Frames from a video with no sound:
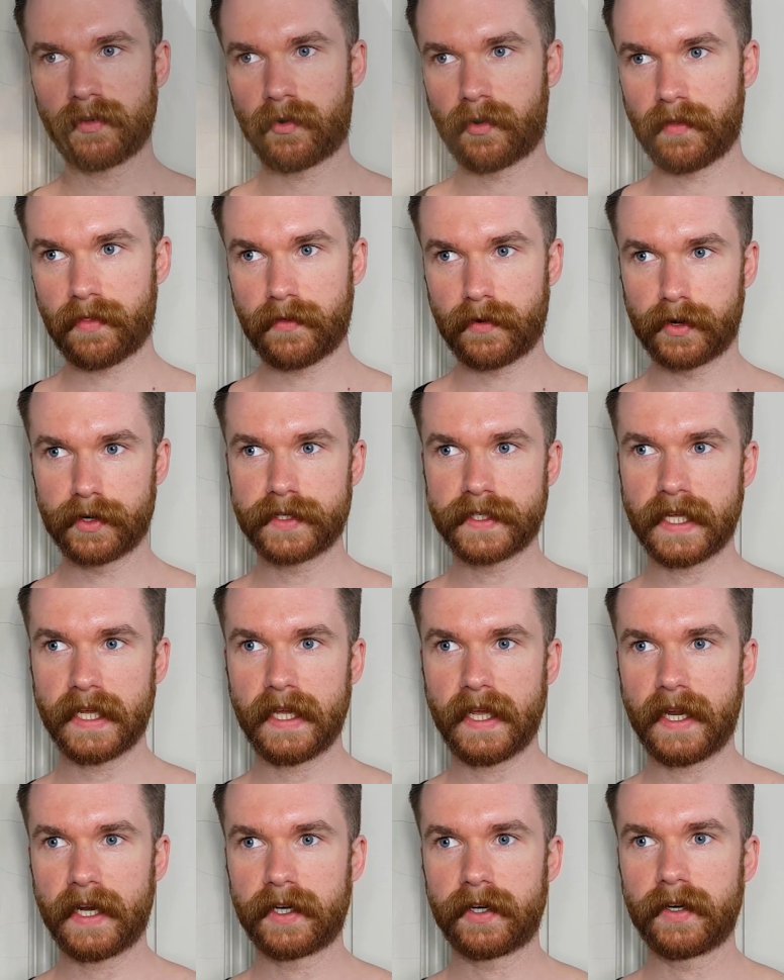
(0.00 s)
or third day
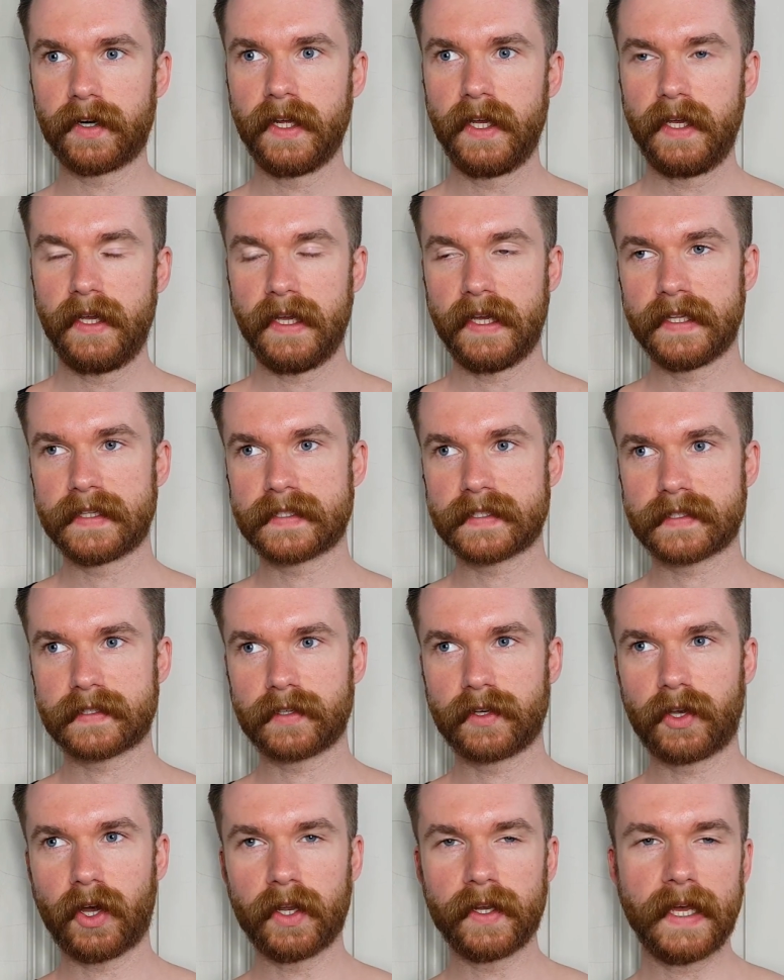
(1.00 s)
hair, it's
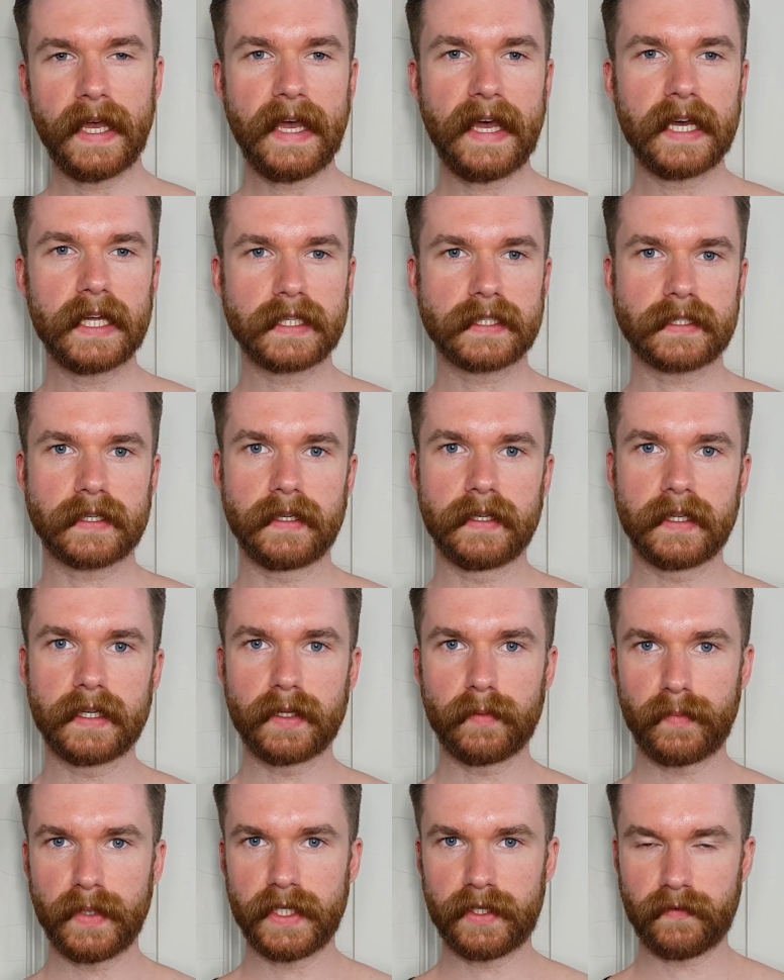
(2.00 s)
gonna add a
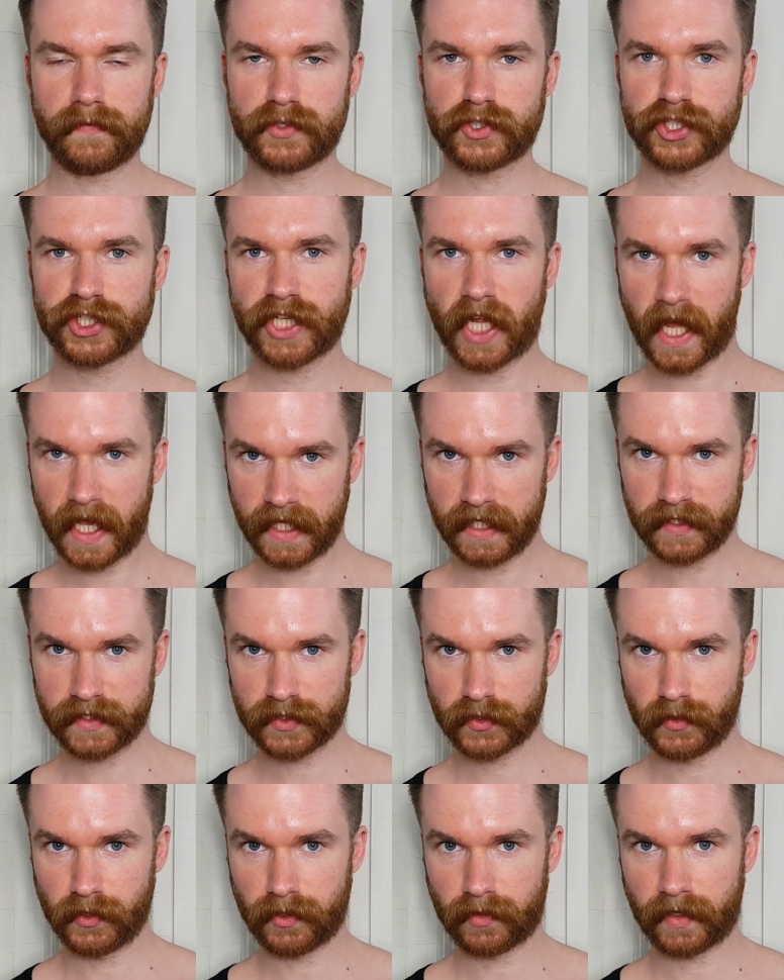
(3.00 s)
little bit of shine
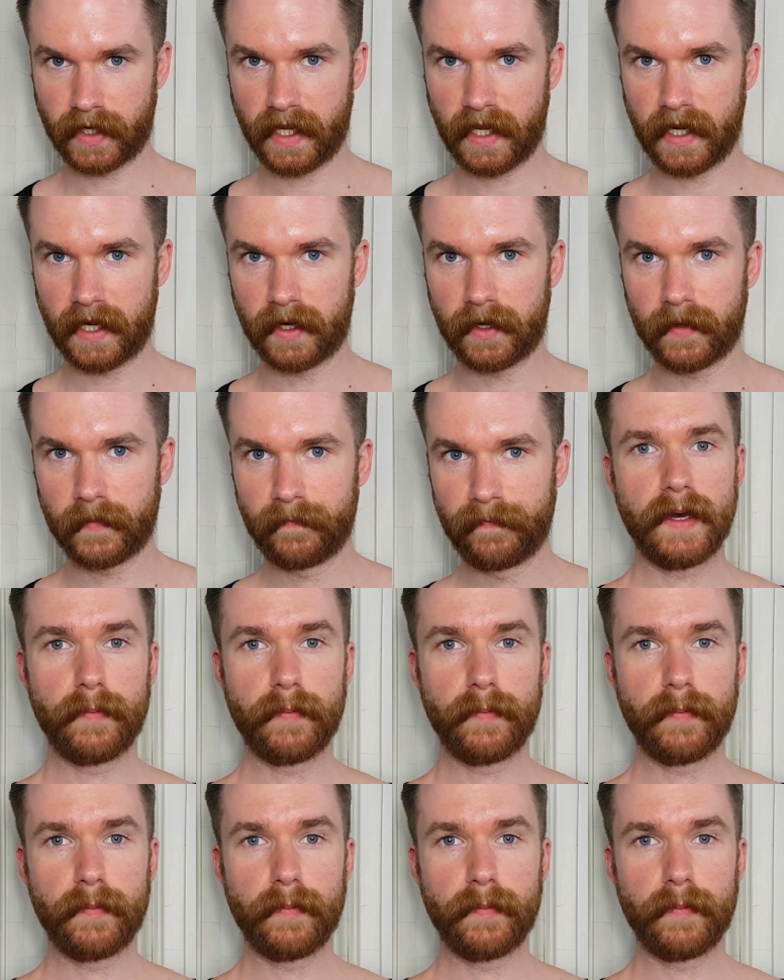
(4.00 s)
to your hair.